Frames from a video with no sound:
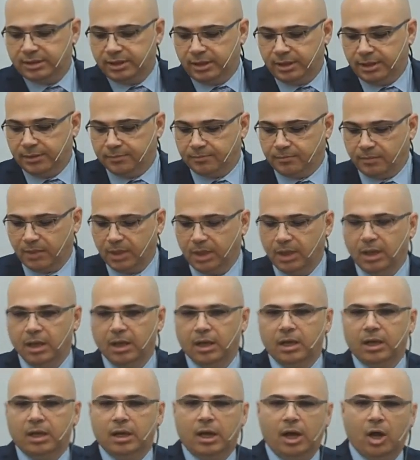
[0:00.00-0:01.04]
So
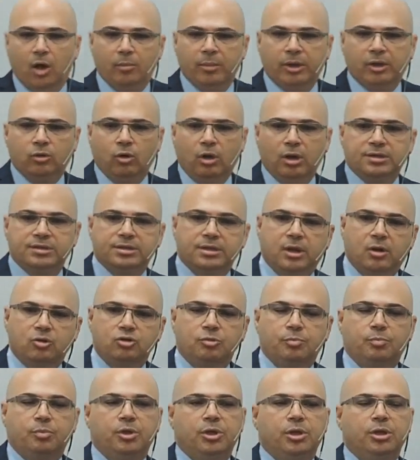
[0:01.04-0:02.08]
whenever something
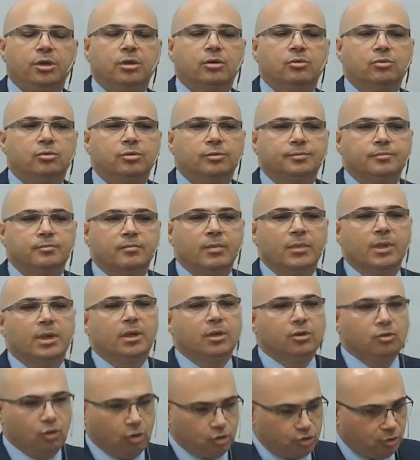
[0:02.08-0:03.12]
happens, at the slightest
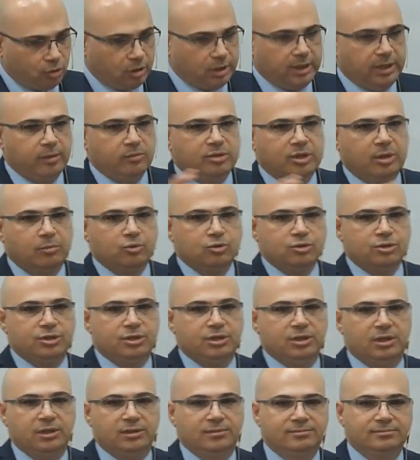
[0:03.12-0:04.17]
sign of danger,
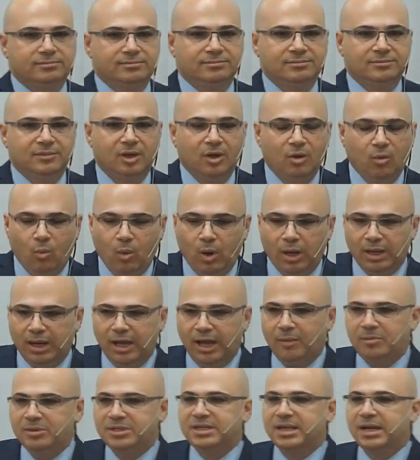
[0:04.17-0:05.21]
we're going to sound the
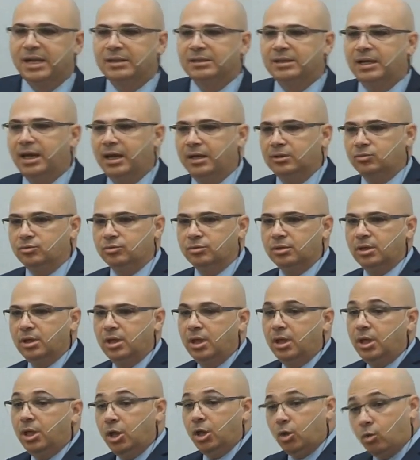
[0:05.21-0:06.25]
trumpet the alarm
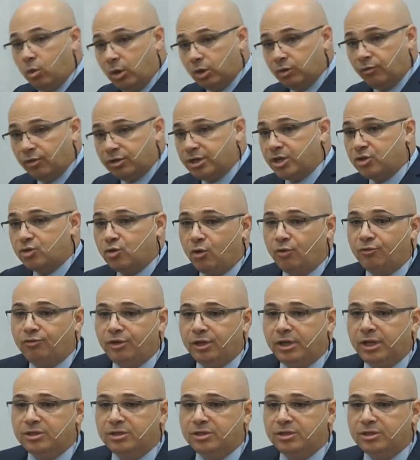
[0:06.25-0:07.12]
will be given.